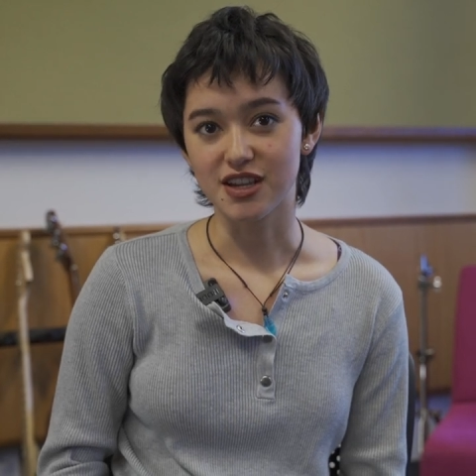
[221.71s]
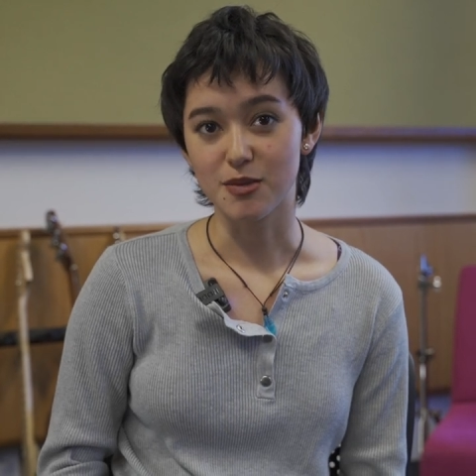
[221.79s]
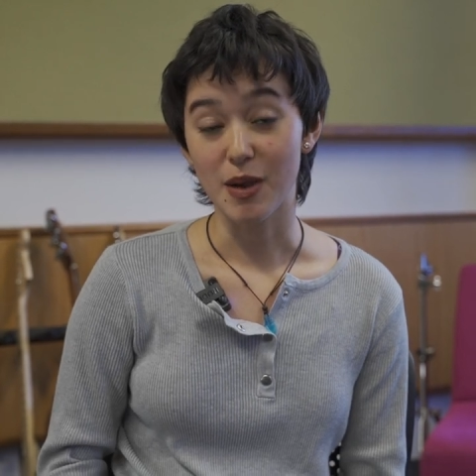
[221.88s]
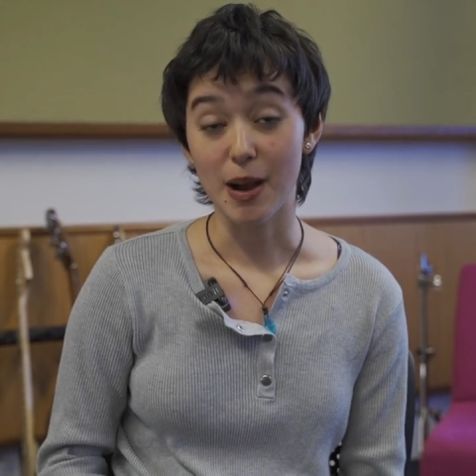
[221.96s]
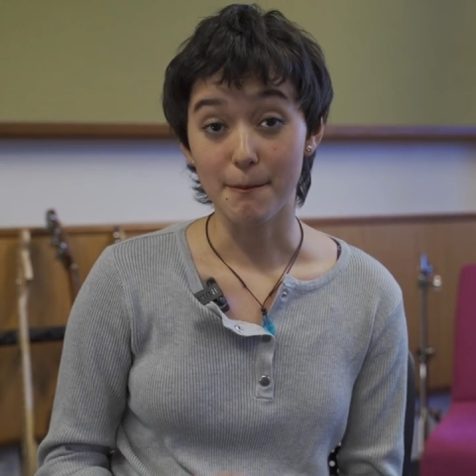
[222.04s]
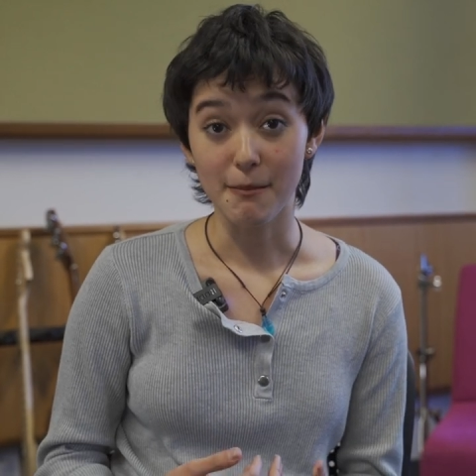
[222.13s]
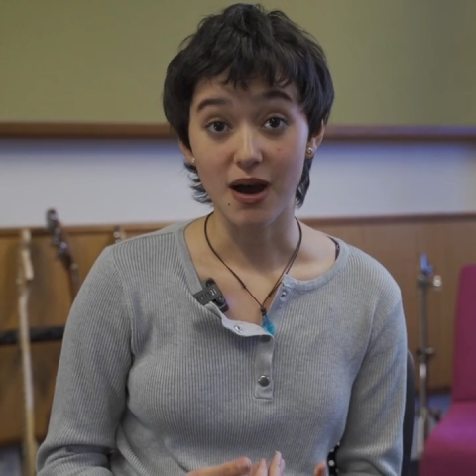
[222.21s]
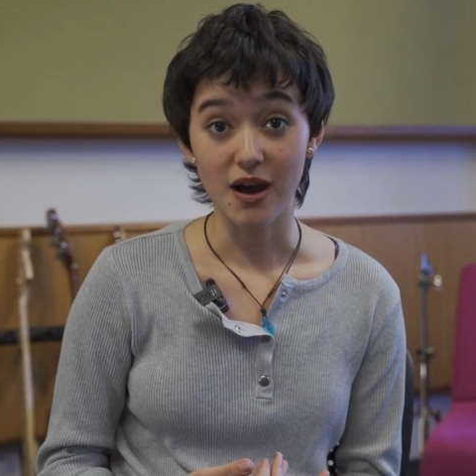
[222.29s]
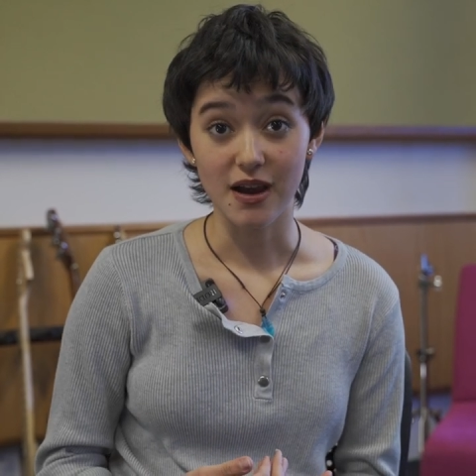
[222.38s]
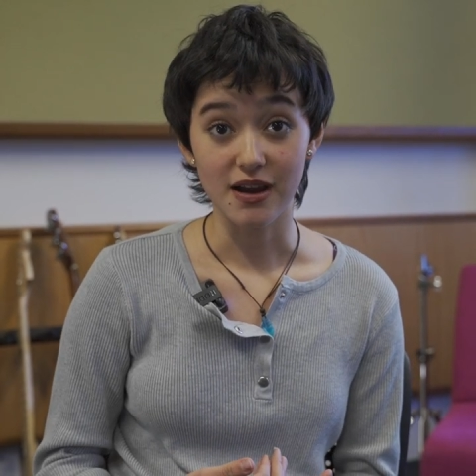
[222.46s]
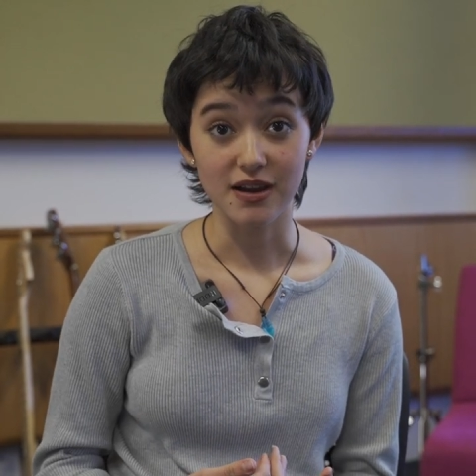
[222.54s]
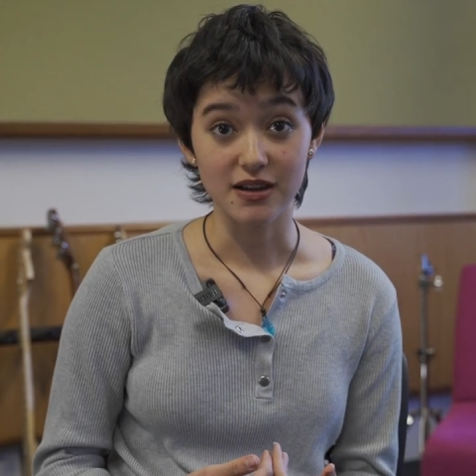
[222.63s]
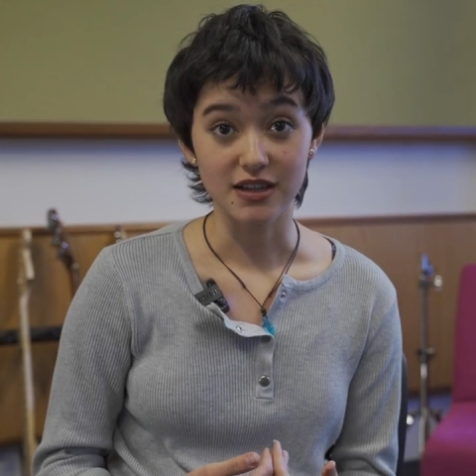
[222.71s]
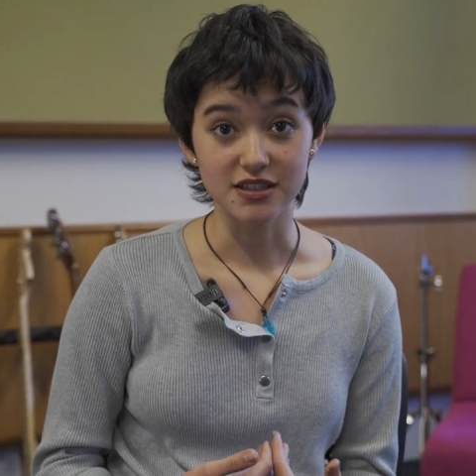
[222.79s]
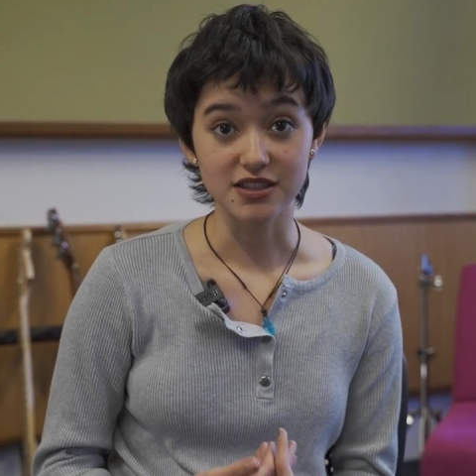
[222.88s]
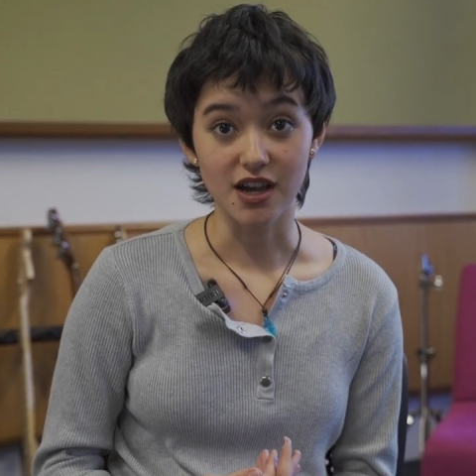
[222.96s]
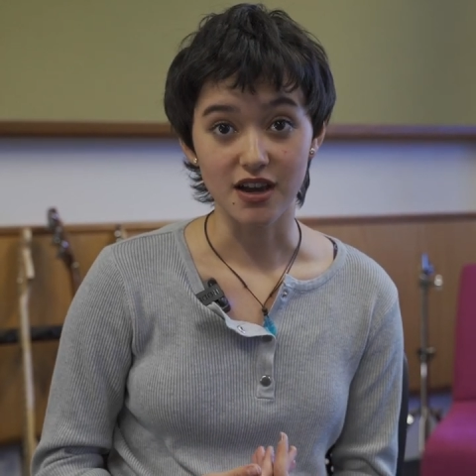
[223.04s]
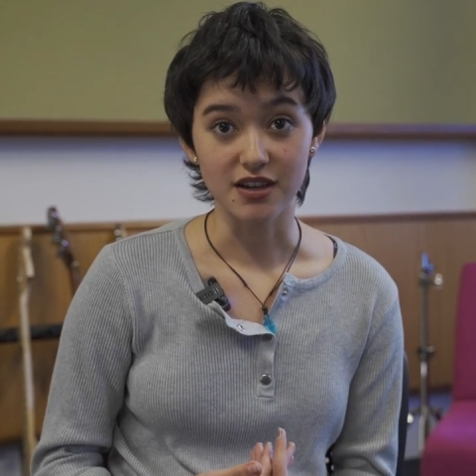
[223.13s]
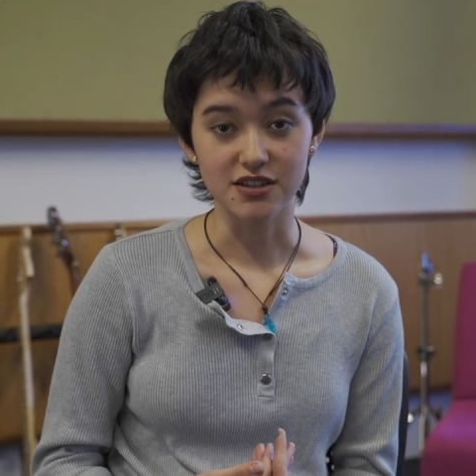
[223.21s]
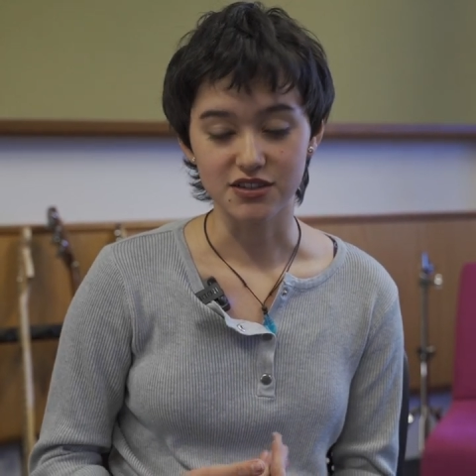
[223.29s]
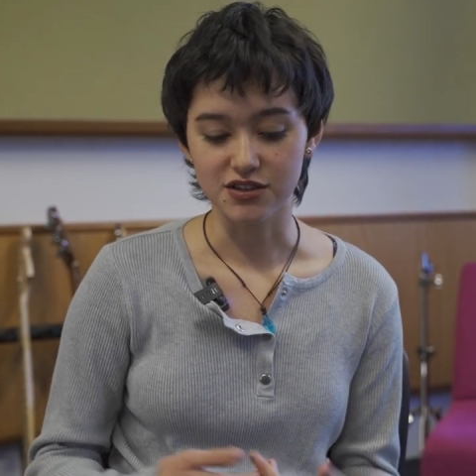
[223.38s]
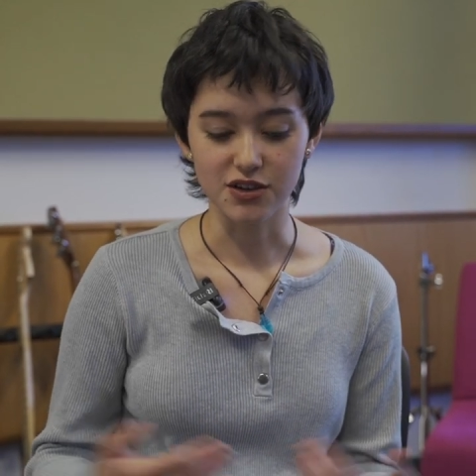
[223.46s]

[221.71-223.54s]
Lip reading: think about my insight and,